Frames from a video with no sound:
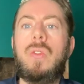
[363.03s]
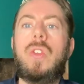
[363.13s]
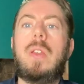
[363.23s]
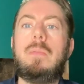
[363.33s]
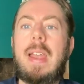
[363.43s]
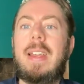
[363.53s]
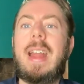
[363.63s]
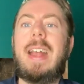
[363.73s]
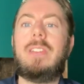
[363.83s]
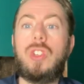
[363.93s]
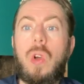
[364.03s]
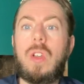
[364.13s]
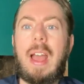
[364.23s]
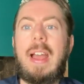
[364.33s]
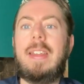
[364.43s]
that Meghan has not
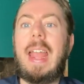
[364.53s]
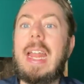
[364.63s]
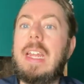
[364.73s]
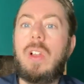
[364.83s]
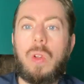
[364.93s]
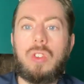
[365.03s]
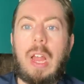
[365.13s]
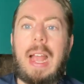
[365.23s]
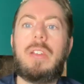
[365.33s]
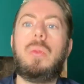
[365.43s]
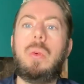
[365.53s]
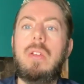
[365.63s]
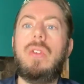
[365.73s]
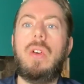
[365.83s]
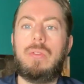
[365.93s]
had any contact
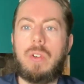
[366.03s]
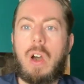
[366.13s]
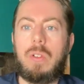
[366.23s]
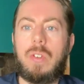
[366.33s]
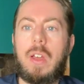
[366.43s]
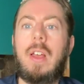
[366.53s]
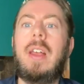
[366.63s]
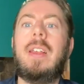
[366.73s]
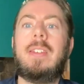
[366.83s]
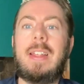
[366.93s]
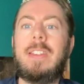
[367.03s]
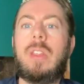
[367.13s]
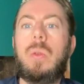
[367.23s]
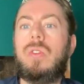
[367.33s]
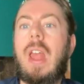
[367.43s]
with her father since
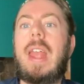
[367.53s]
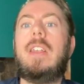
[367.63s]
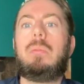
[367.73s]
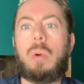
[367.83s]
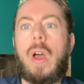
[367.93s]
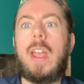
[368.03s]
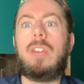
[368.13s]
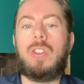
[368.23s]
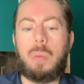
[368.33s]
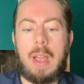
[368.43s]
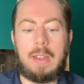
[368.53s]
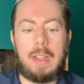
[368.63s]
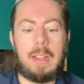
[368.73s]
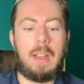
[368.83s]
those days prior to the wedding.